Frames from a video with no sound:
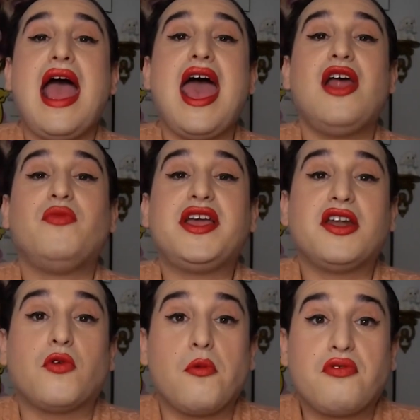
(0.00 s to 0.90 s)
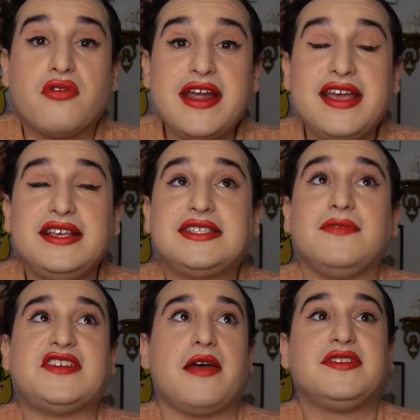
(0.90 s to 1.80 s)
And we get a reprise
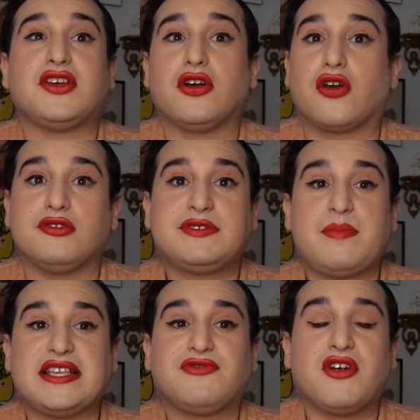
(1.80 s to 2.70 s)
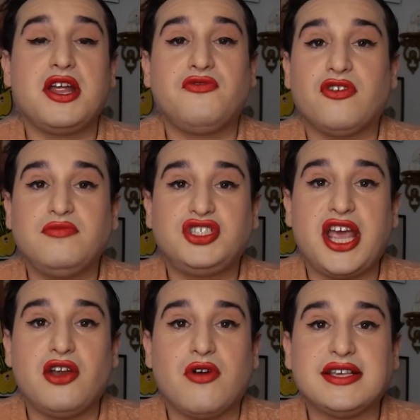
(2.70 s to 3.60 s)
of Diamonds Are a Girl's Best Friend from
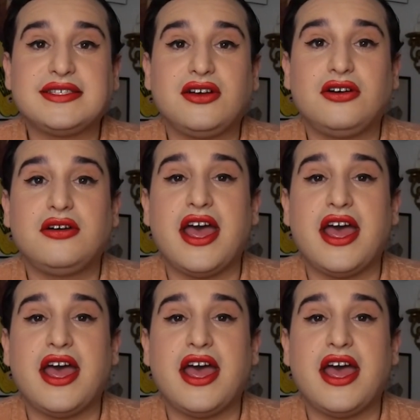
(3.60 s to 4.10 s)
Jane Russell.